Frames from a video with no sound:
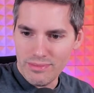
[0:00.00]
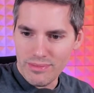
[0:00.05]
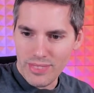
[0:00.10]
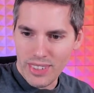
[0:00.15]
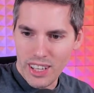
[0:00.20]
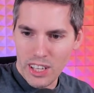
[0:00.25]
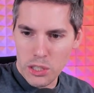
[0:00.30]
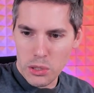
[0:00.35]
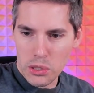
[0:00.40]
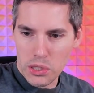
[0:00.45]

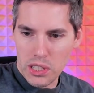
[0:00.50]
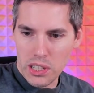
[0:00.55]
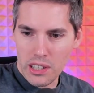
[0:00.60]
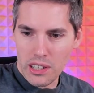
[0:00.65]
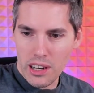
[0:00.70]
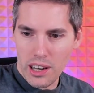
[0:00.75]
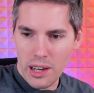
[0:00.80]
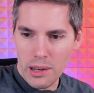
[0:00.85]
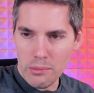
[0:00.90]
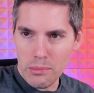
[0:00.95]
Interesting
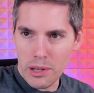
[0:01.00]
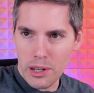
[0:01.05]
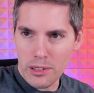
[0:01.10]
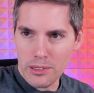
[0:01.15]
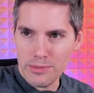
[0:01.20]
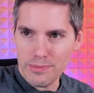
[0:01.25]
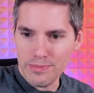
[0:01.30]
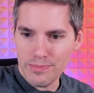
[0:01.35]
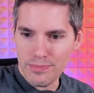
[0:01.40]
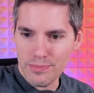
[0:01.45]
combo.
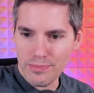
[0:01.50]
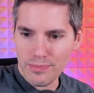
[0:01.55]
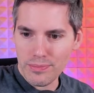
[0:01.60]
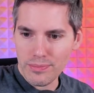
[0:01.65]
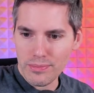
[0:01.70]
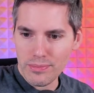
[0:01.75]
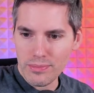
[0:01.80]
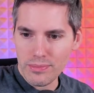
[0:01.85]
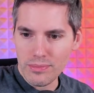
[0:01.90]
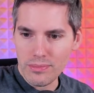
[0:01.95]

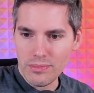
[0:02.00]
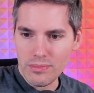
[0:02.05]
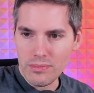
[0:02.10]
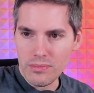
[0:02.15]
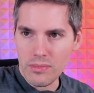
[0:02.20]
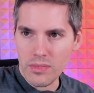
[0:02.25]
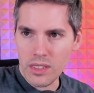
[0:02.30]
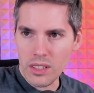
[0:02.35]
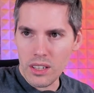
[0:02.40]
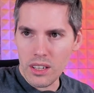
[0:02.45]

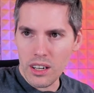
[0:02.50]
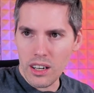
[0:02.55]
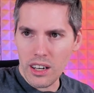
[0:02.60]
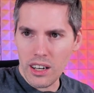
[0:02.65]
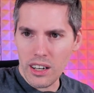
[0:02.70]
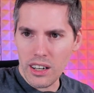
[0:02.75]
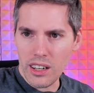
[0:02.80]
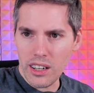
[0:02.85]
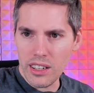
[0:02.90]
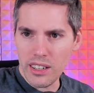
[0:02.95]

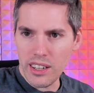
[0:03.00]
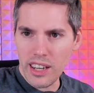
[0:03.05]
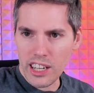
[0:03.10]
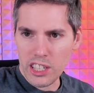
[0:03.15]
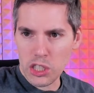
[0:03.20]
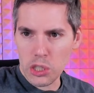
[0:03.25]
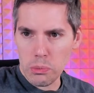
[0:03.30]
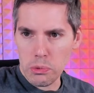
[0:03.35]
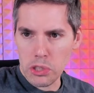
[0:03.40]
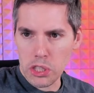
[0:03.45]
Uh,
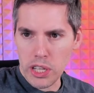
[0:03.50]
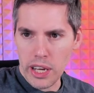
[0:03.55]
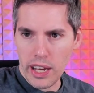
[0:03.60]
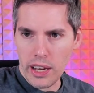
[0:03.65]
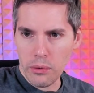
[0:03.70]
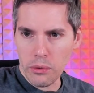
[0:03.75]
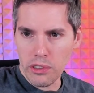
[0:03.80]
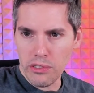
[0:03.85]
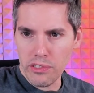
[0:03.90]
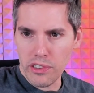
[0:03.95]
next super
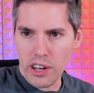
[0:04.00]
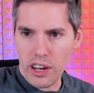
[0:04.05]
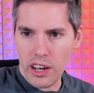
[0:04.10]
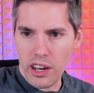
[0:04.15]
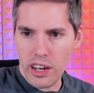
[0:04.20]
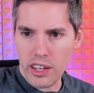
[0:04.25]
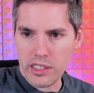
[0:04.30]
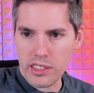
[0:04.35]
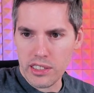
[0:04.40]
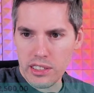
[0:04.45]
chat, we've
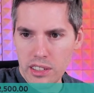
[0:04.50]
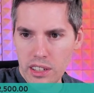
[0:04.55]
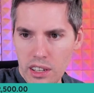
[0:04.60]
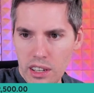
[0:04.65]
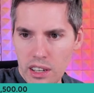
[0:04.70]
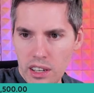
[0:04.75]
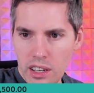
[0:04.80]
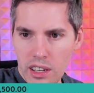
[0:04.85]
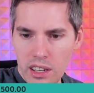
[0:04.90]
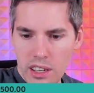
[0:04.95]
got
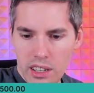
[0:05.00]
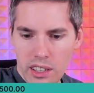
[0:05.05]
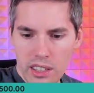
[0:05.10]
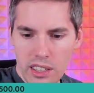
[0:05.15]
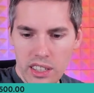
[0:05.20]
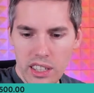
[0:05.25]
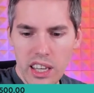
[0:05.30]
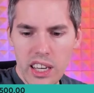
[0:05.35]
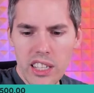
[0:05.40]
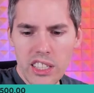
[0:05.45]

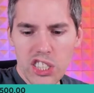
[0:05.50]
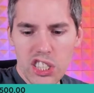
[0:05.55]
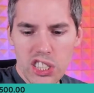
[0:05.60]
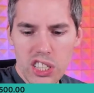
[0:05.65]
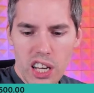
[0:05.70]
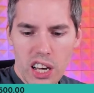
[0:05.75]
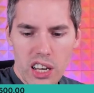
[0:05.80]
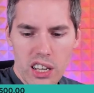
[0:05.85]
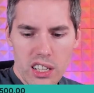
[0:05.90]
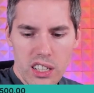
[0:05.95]

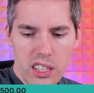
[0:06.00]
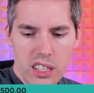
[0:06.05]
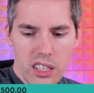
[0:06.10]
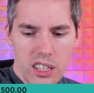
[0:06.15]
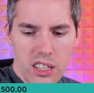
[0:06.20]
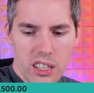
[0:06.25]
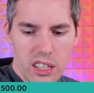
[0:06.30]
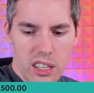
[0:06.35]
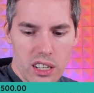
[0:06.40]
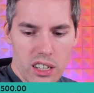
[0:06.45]

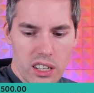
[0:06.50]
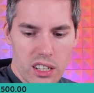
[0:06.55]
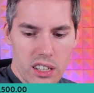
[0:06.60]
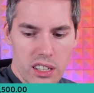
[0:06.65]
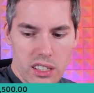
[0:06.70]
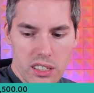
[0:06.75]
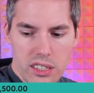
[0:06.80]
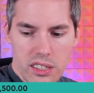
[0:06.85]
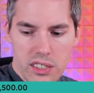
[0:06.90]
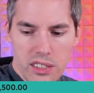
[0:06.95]

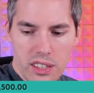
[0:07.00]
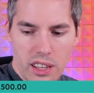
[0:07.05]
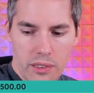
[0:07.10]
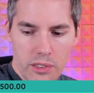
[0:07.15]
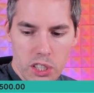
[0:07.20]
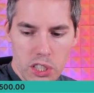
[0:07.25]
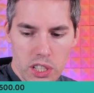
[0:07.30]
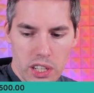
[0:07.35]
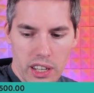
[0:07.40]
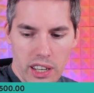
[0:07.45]
Yeesus! I'm
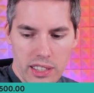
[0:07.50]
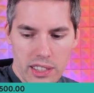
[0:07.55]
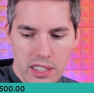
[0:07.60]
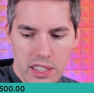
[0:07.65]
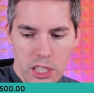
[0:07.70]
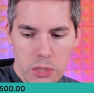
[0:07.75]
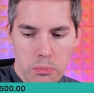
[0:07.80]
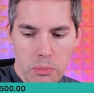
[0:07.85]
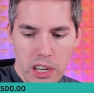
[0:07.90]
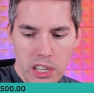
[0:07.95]
just going to get to
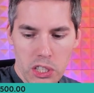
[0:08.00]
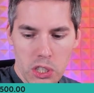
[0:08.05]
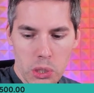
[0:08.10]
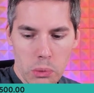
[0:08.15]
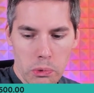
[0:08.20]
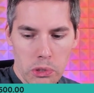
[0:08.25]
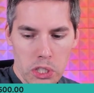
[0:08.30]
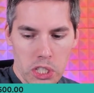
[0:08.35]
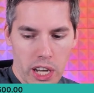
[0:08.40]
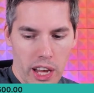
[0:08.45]
this big
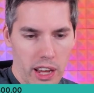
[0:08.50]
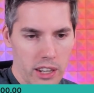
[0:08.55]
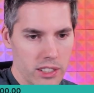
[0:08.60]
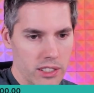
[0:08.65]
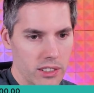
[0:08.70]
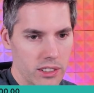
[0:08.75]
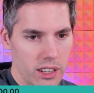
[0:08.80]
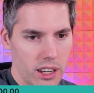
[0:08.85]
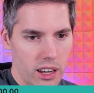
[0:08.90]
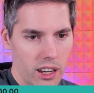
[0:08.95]
super
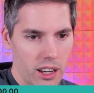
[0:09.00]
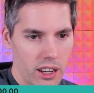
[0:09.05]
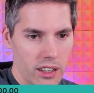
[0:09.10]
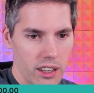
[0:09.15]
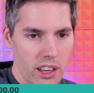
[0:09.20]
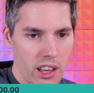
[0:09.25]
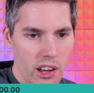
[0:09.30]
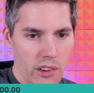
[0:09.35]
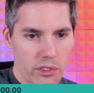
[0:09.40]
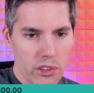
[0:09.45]
chat. Uh,
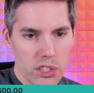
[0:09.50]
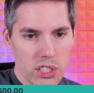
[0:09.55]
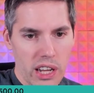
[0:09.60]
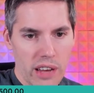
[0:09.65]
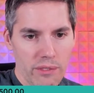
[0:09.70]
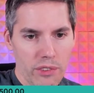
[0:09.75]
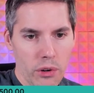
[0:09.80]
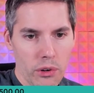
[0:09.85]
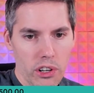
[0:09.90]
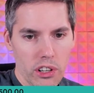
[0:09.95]
first
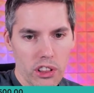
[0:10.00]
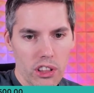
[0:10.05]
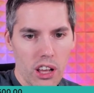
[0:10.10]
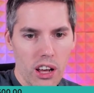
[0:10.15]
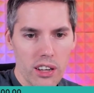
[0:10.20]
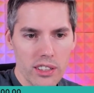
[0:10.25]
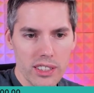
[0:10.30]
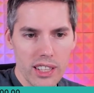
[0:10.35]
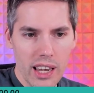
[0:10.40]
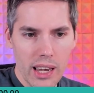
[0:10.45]
time viewer,
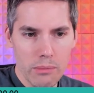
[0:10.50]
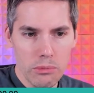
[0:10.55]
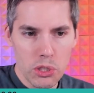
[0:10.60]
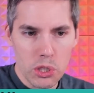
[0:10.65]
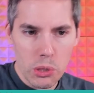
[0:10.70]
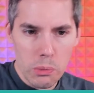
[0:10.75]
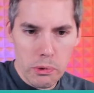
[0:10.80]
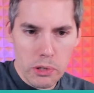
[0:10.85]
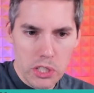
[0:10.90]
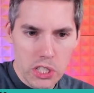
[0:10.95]
long time
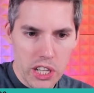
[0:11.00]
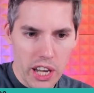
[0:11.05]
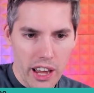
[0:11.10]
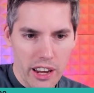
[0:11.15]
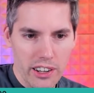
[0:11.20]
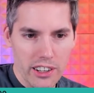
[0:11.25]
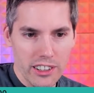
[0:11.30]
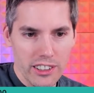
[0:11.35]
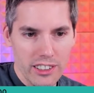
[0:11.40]
super chatter.